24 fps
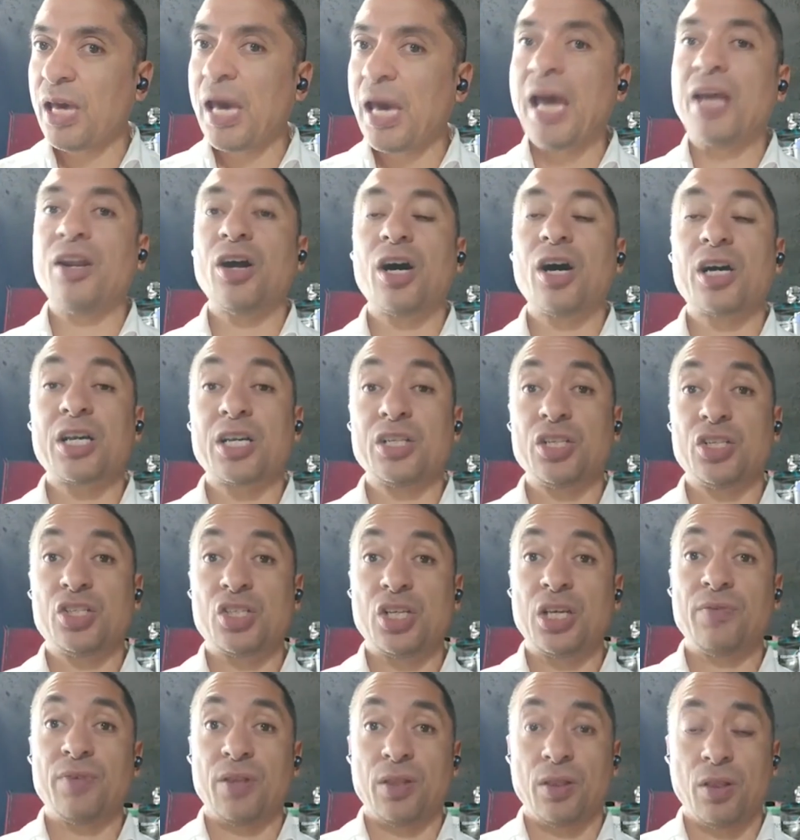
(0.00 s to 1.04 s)
And I can
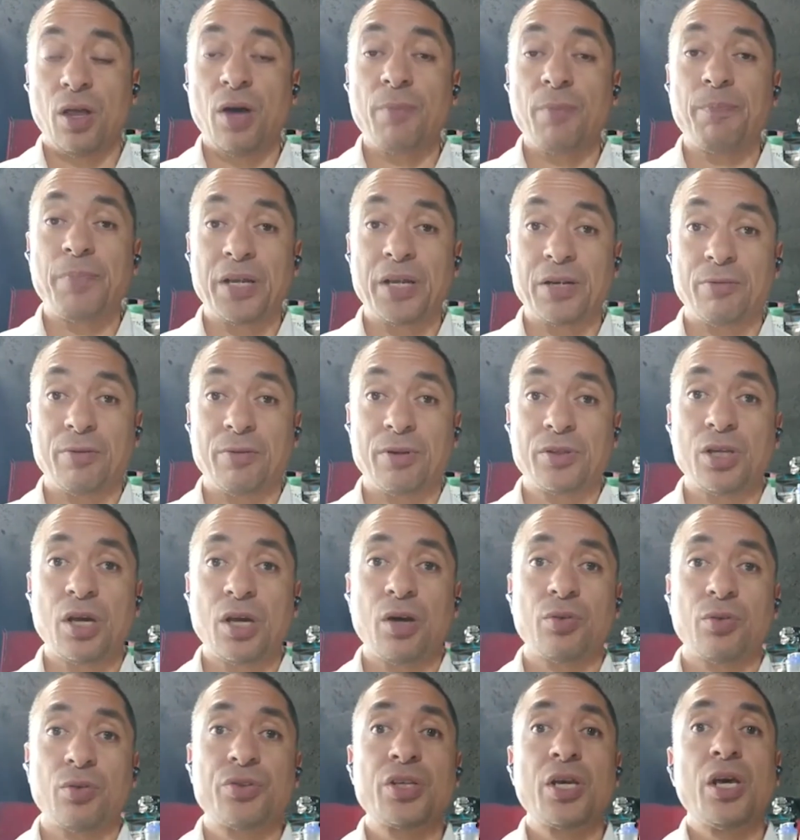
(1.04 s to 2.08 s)
achieve a lot better
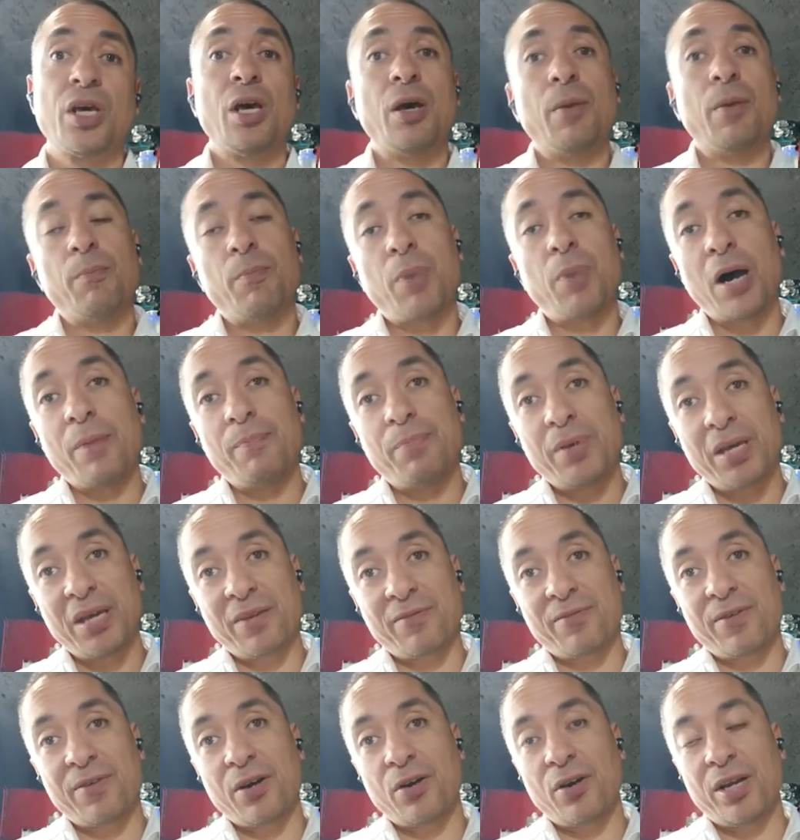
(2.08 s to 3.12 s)
results by
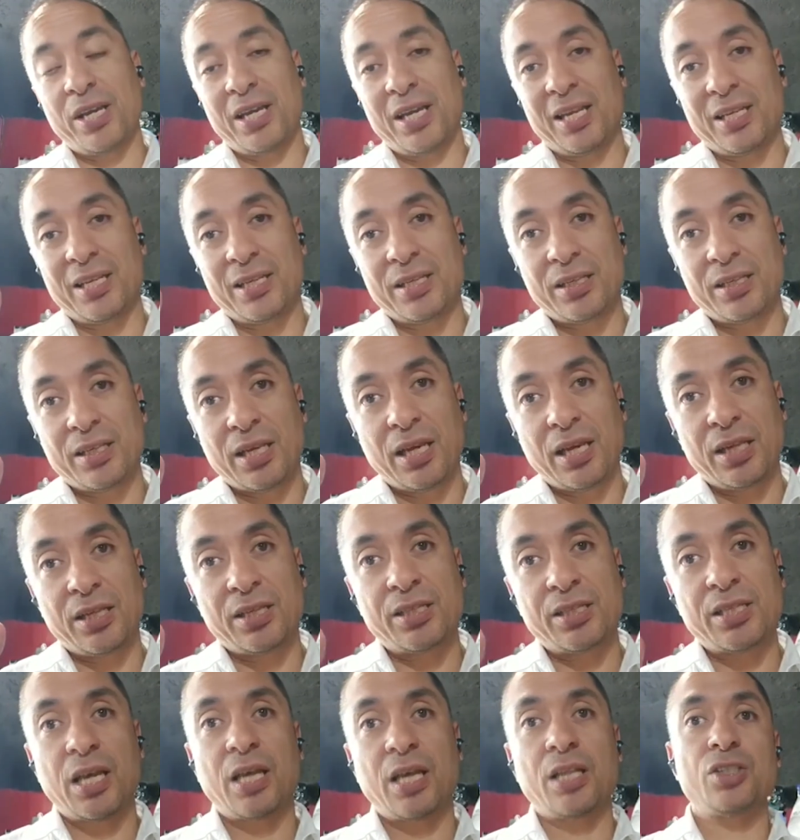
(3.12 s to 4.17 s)
being very
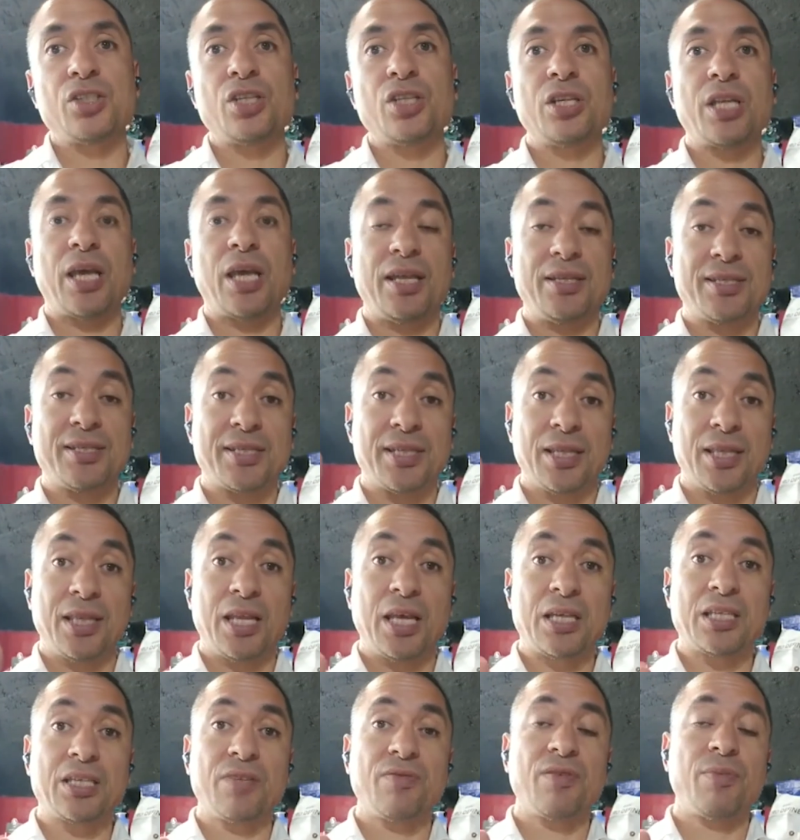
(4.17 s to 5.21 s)
intelligent and
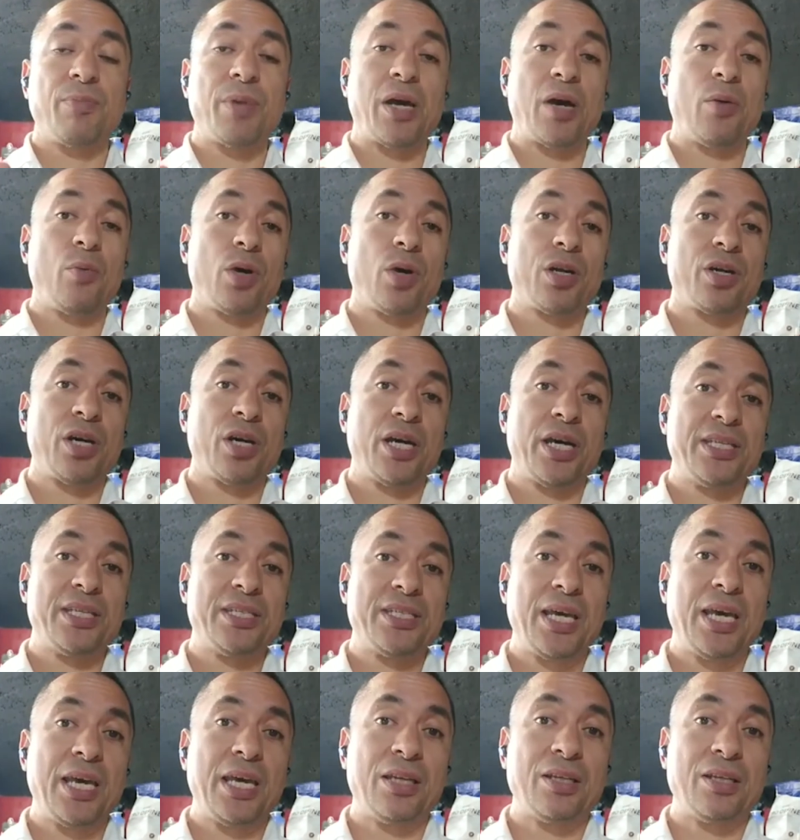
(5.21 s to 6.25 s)
selective about what I
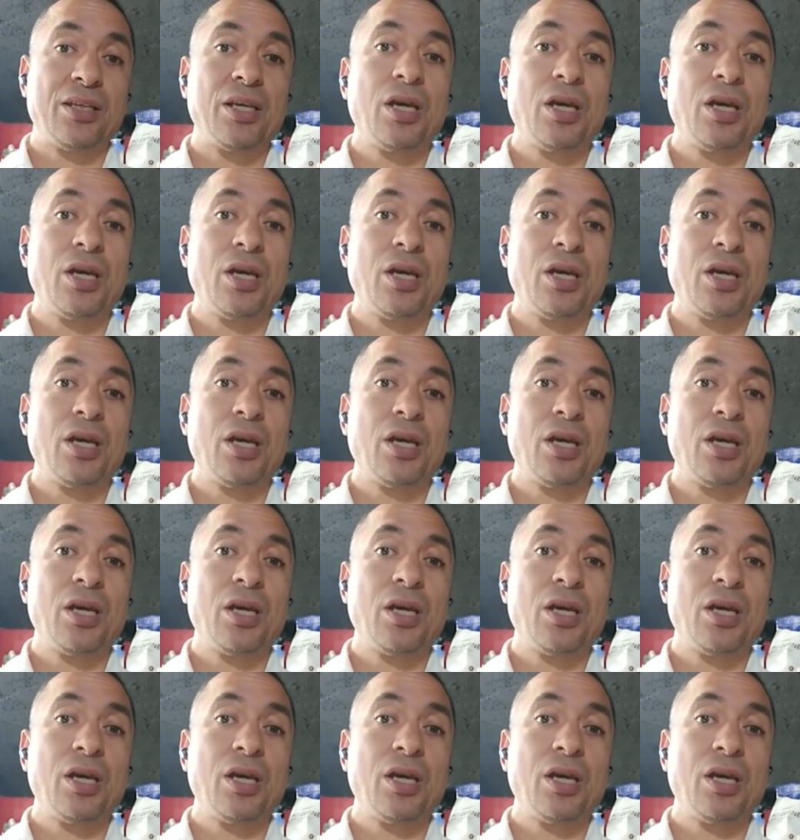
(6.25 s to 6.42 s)
attend